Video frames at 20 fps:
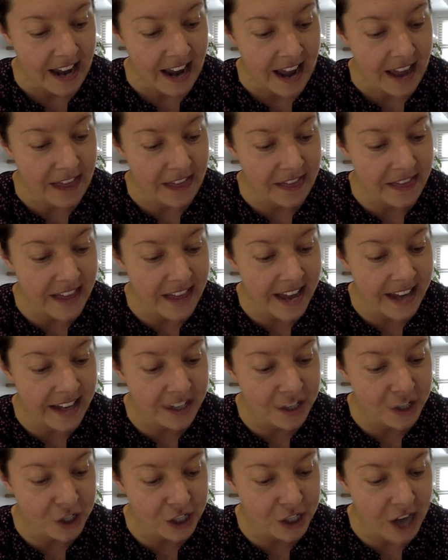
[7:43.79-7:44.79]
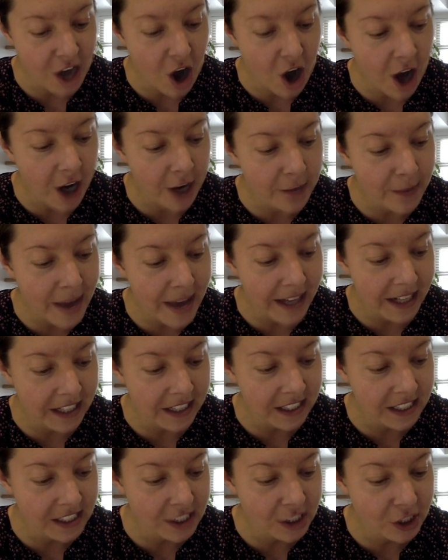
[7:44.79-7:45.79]
And then she
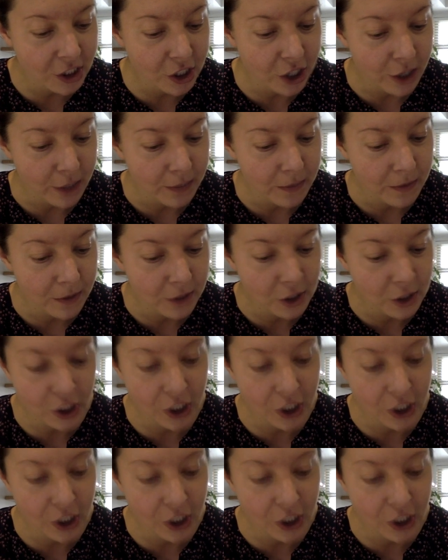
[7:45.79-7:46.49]
automatically stepped